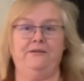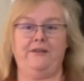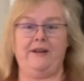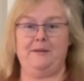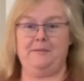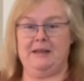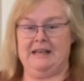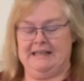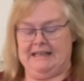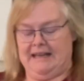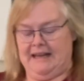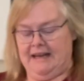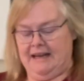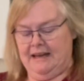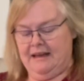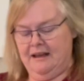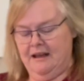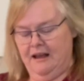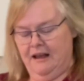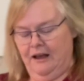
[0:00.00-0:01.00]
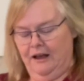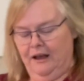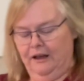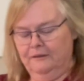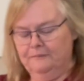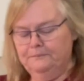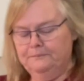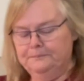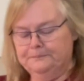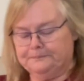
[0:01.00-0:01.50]
family day?
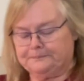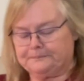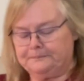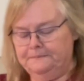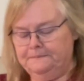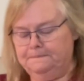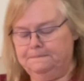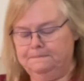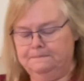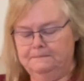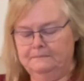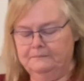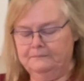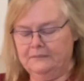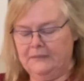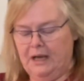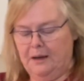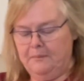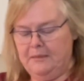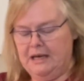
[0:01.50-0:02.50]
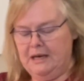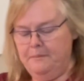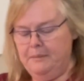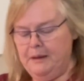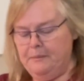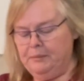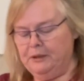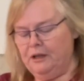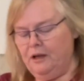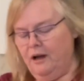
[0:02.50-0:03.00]
Not many
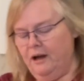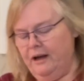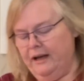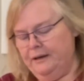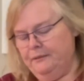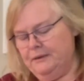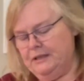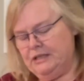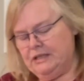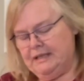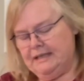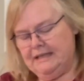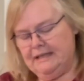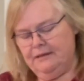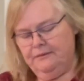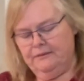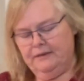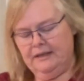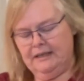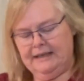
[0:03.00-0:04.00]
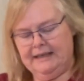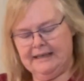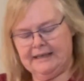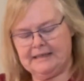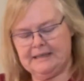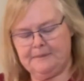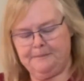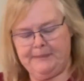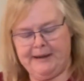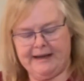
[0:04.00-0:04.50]
people on, which I didn't really
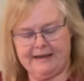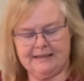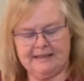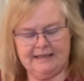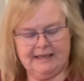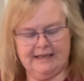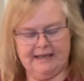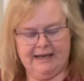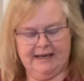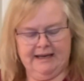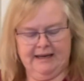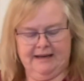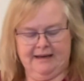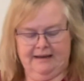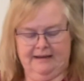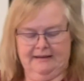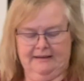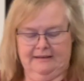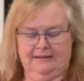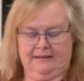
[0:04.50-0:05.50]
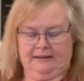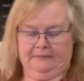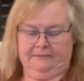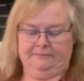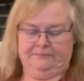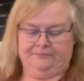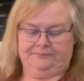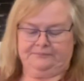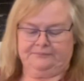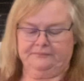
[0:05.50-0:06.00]
expect today because
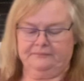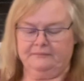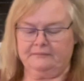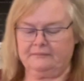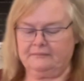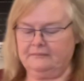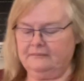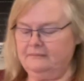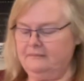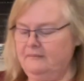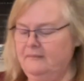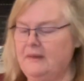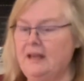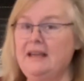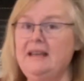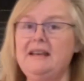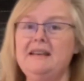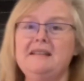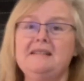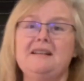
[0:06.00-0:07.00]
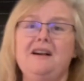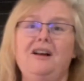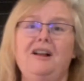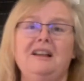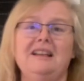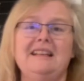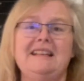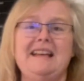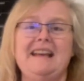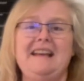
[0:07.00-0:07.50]
it is a
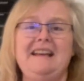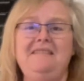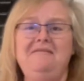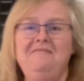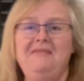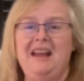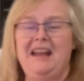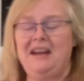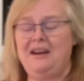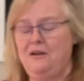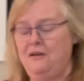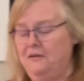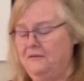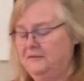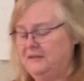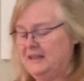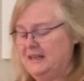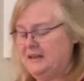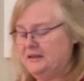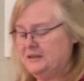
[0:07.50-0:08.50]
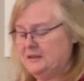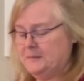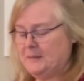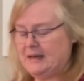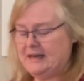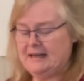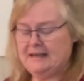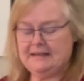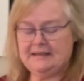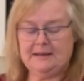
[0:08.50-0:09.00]
holiday, and hopefully you're
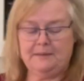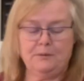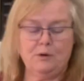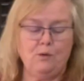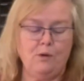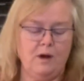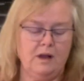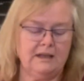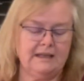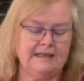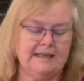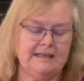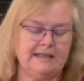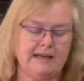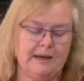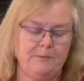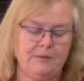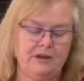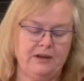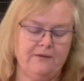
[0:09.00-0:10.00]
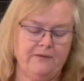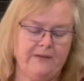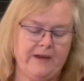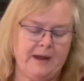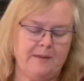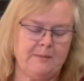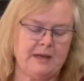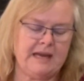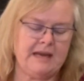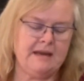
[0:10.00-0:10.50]
spending some quality time with your
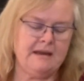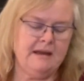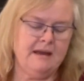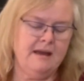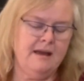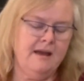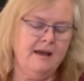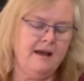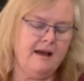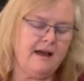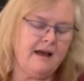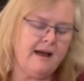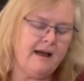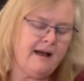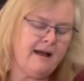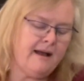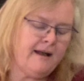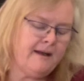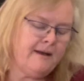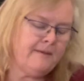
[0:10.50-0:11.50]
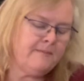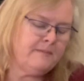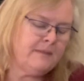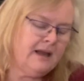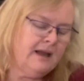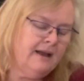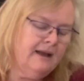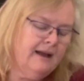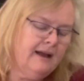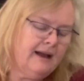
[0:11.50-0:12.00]
family.
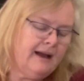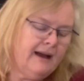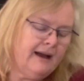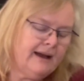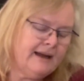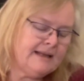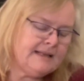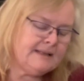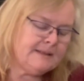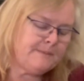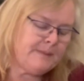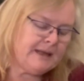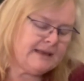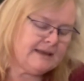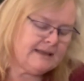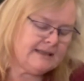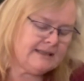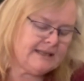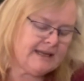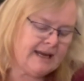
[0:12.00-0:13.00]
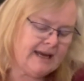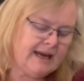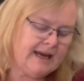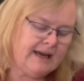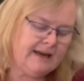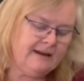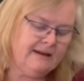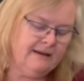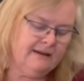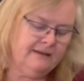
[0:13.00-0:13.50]
I spent the
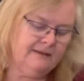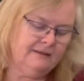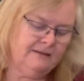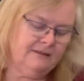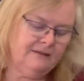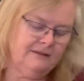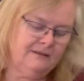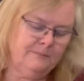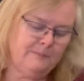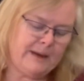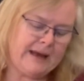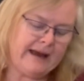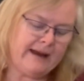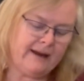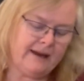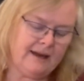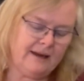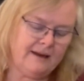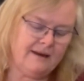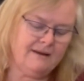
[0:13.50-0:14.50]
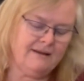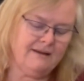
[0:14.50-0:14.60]
day packing,